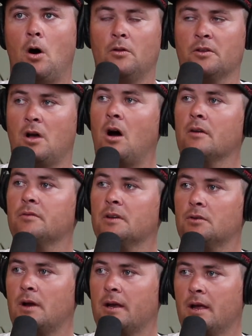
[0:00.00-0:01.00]
the
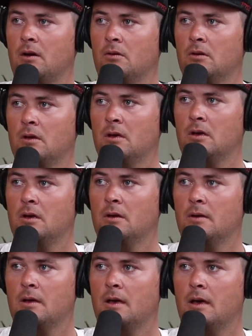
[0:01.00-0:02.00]
conflict right now.
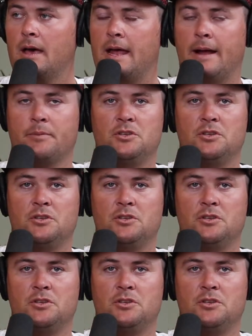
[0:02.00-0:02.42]
And I'm